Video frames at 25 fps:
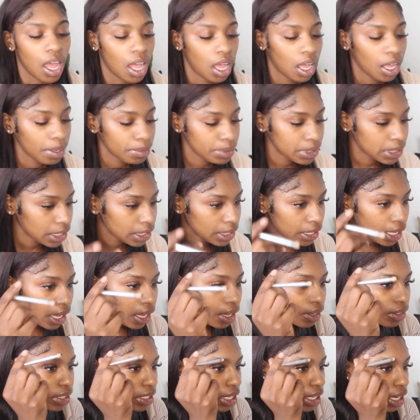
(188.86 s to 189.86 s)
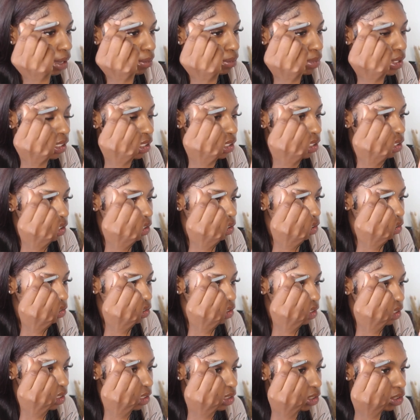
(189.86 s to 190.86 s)
ups and downs, and I'm still
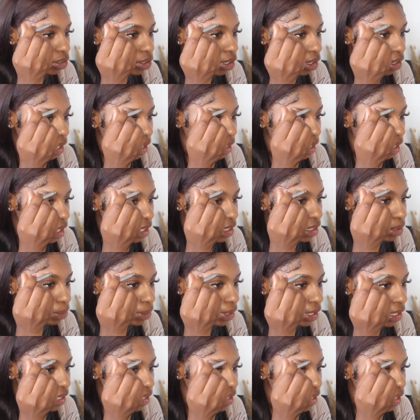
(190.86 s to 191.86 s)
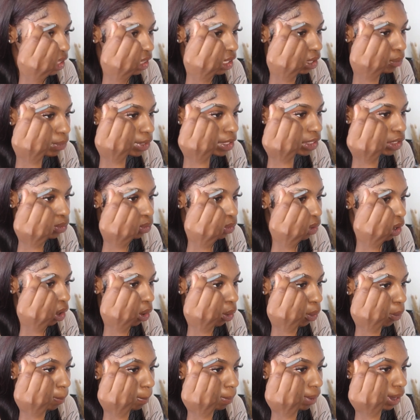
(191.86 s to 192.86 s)
just, you know, like experiencing them as
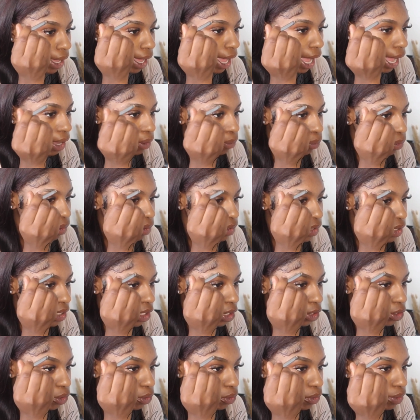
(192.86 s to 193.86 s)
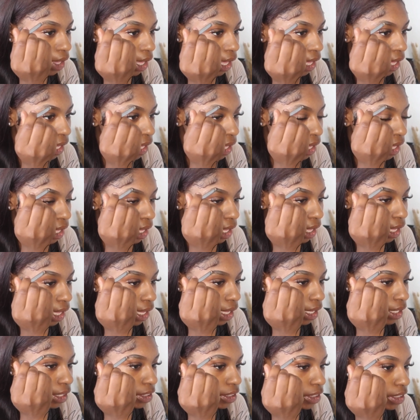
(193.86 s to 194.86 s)
well. But I will tell you that
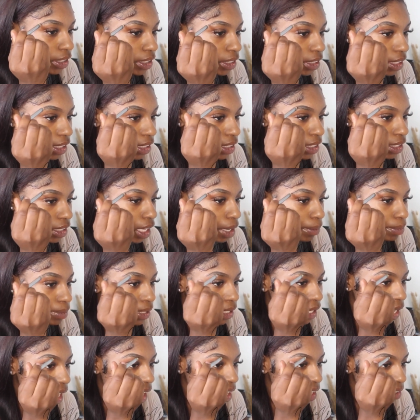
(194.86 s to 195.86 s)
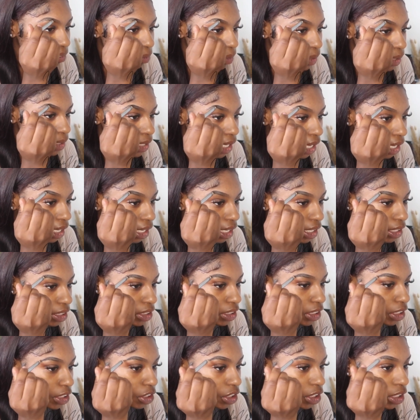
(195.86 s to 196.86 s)
just these steps that I've been taking
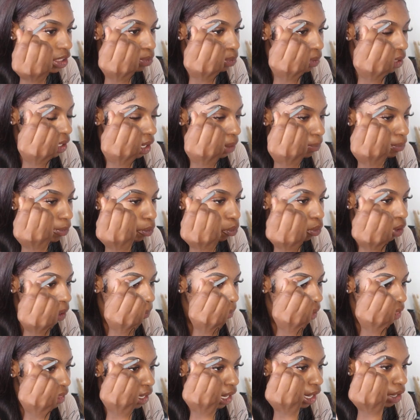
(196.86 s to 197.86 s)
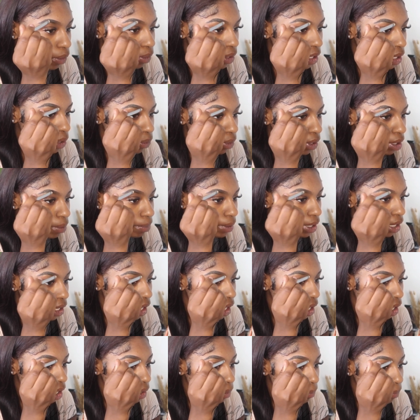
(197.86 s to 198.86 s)
to just become the woman that I really want to
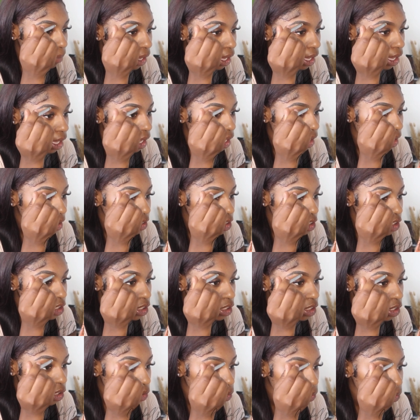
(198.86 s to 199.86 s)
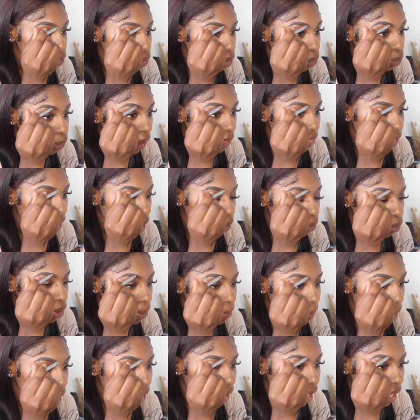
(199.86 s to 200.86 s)
become, and just the way that I
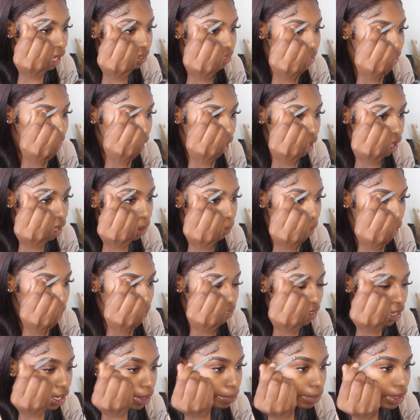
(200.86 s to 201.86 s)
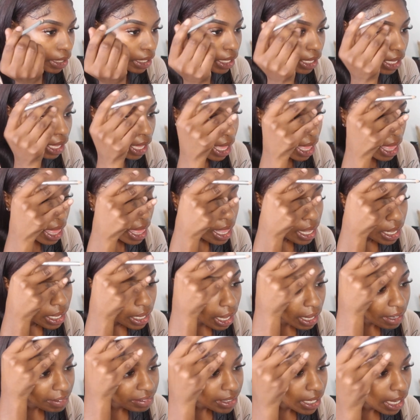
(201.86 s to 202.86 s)
want my lifestyle and my family
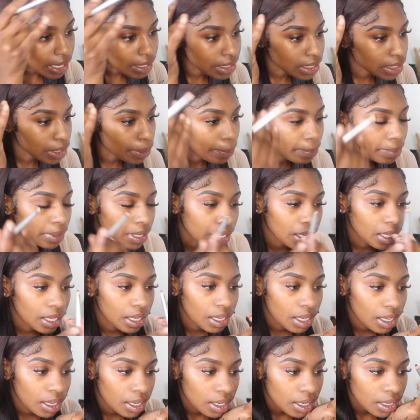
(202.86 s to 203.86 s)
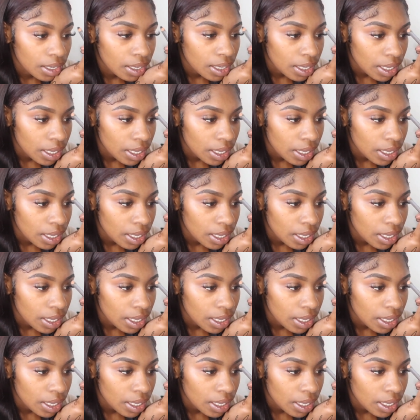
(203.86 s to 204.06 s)
lifestyle to be,